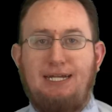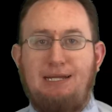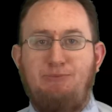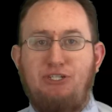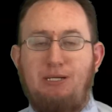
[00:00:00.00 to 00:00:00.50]

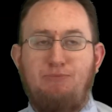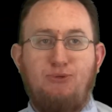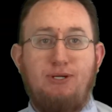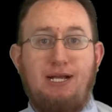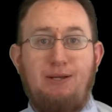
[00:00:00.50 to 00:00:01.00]
I'm John
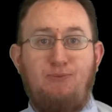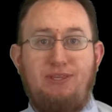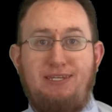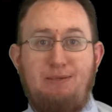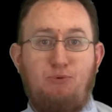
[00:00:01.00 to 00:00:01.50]
Brewer. I'm
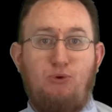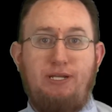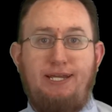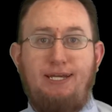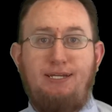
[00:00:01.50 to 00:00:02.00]
with Deep Core
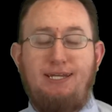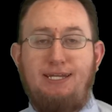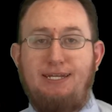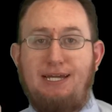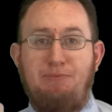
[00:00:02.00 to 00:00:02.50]
Data,
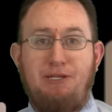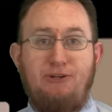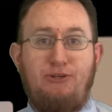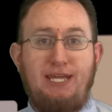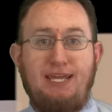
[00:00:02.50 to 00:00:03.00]
and I'm
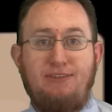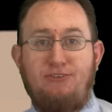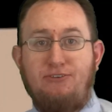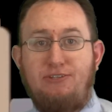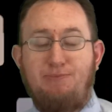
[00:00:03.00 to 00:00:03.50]
here to
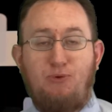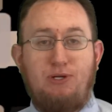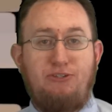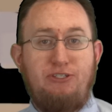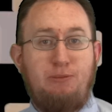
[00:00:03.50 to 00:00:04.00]
answer some
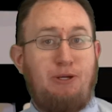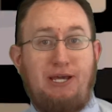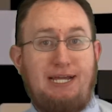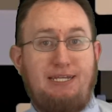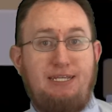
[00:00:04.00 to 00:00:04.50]
questions
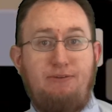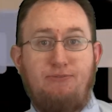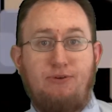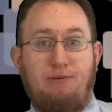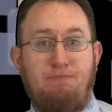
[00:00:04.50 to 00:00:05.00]
about IT
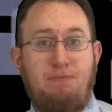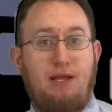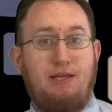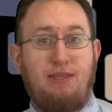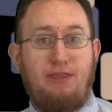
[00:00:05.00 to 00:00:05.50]
from
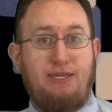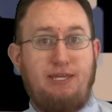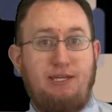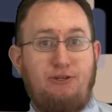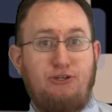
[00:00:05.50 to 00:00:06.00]

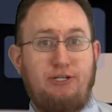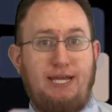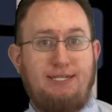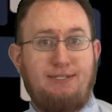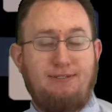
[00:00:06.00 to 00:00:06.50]
the
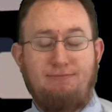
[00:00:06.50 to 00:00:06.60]
internet.